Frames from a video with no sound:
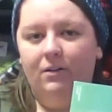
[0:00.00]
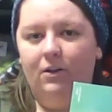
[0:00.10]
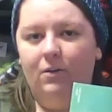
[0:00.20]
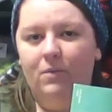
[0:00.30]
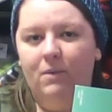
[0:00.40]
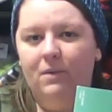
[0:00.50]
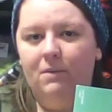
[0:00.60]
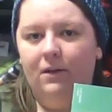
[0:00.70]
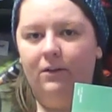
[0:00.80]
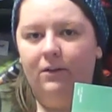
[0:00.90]
maybe a
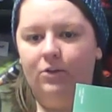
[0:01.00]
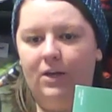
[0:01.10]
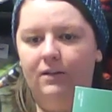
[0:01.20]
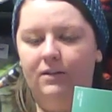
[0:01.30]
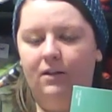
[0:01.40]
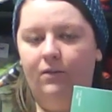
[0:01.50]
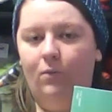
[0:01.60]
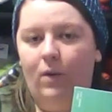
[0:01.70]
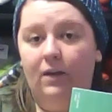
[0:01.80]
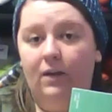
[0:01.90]
better chance of
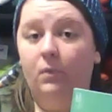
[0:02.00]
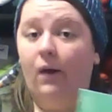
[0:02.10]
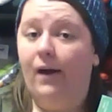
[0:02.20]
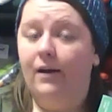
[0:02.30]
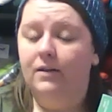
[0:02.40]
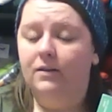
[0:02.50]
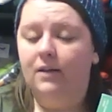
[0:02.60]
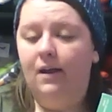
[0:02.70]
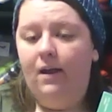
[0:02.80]
winning a prize.